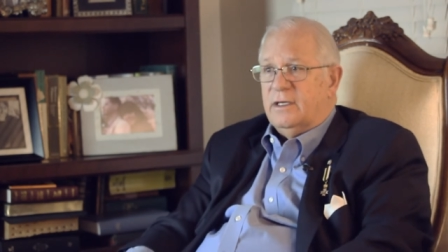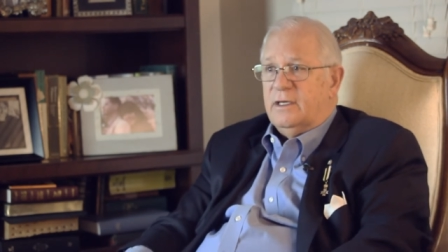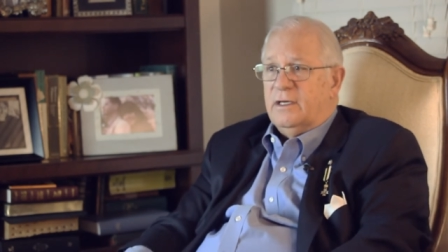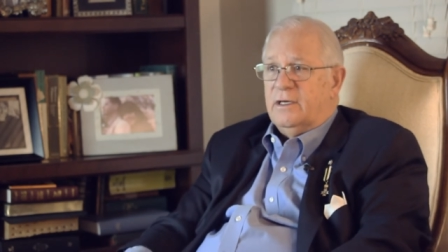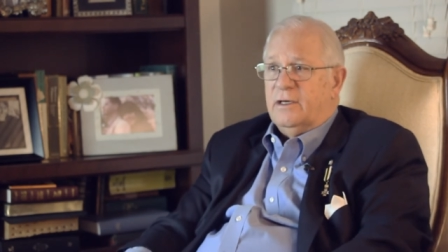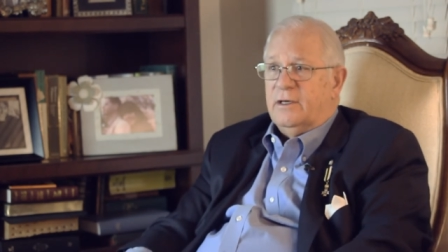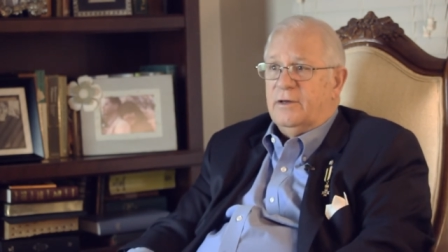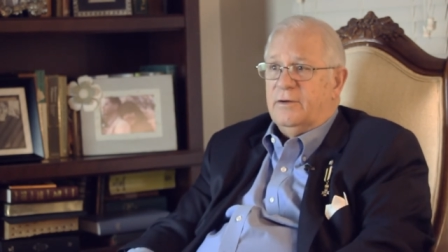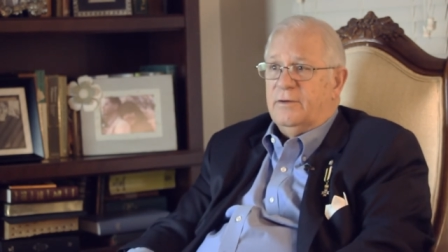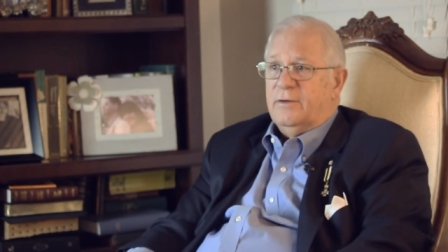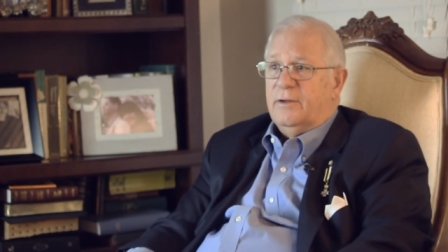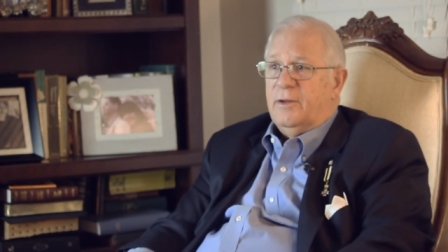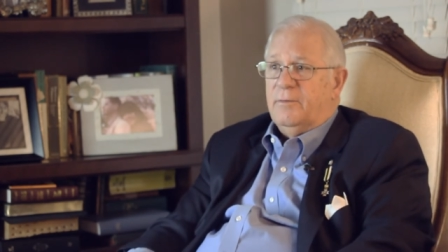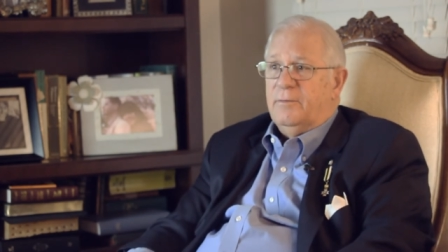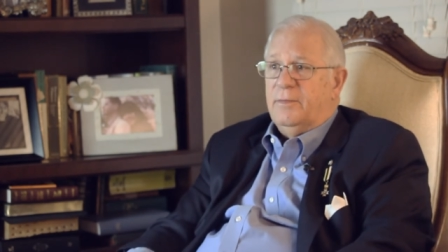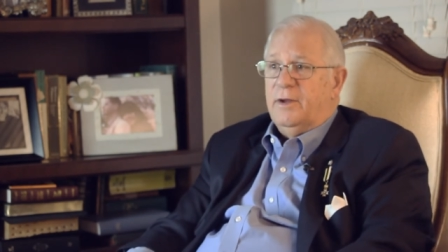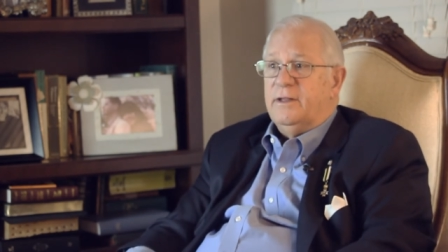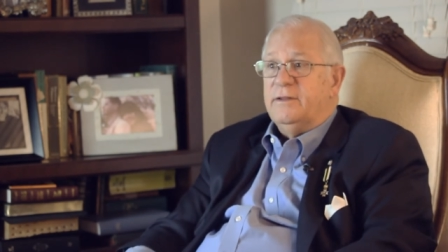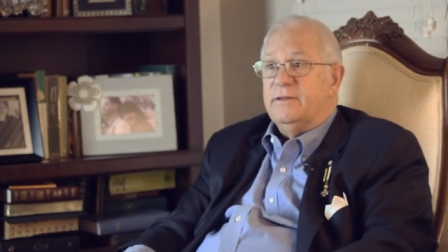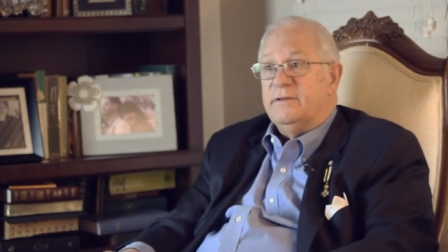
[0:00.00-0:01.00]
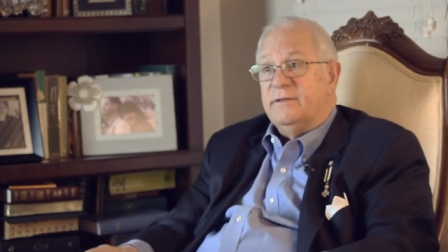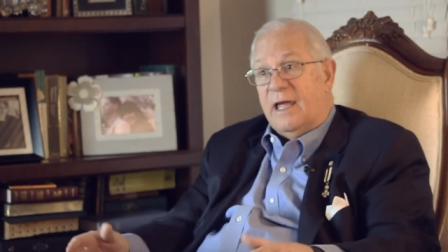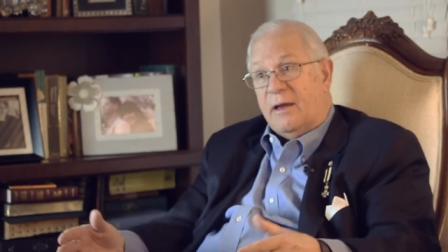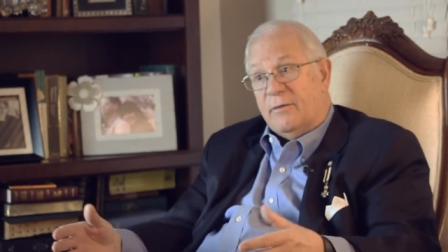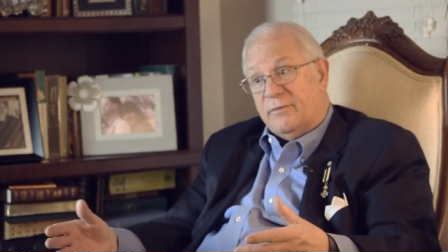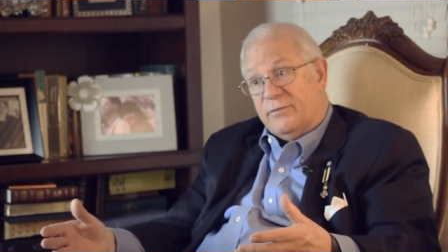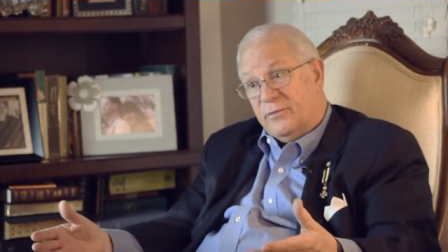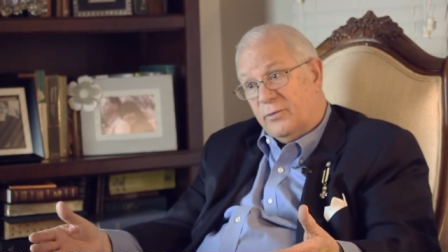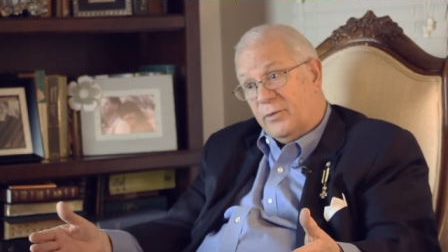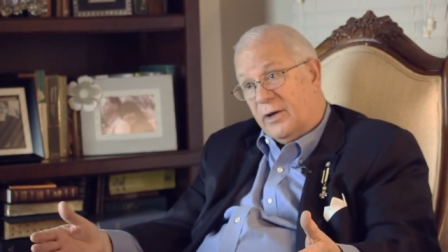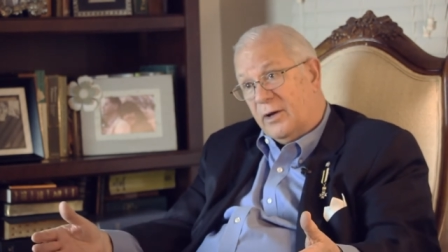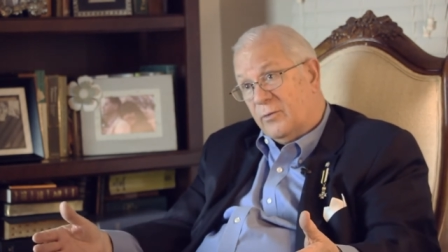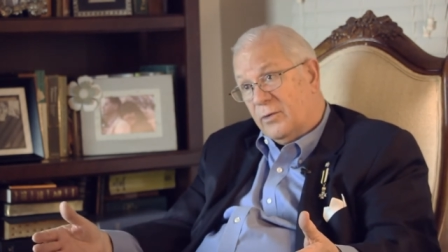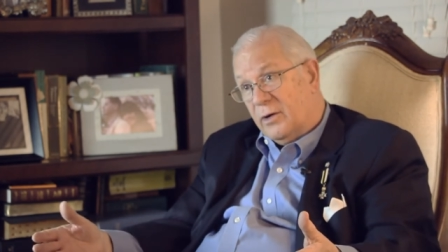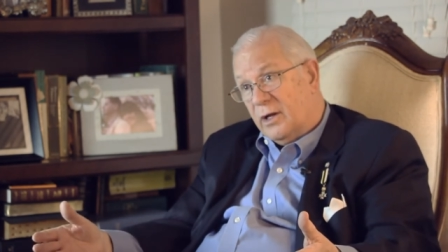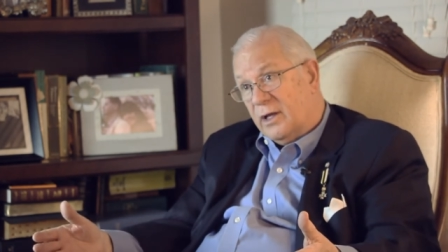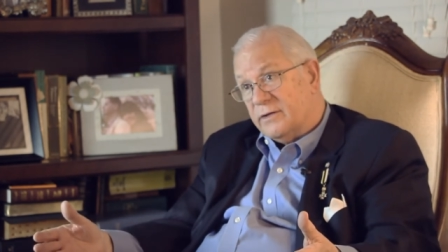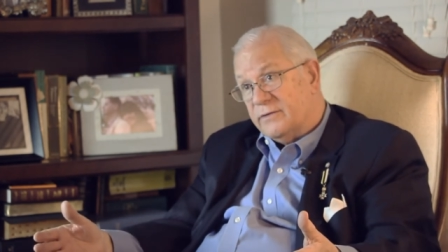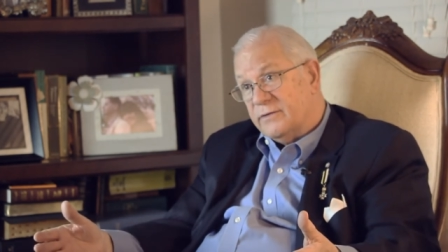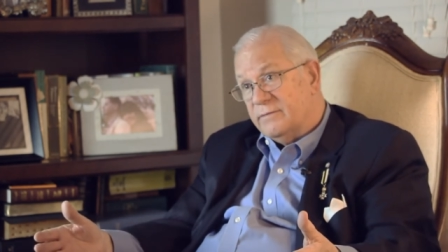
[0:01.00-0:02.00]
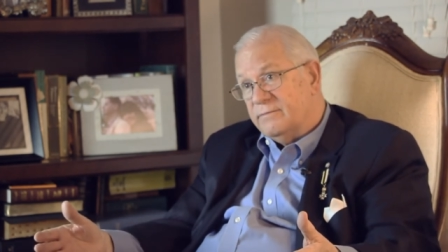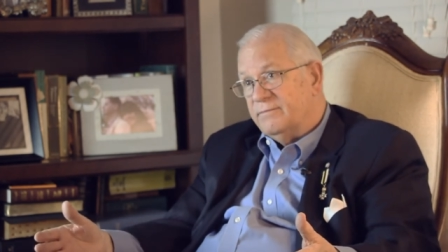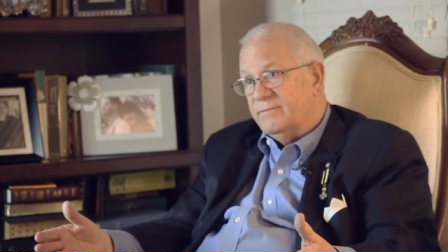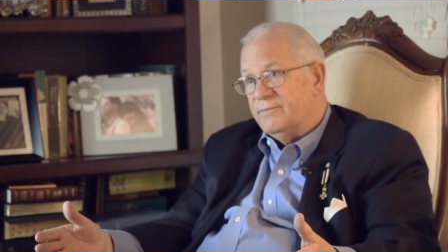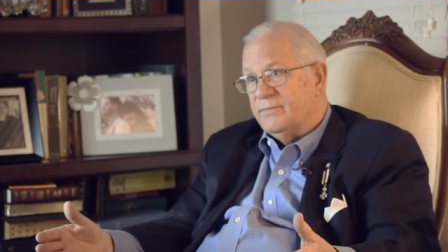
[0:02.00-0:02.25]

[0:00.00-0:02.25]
But that was the way it was.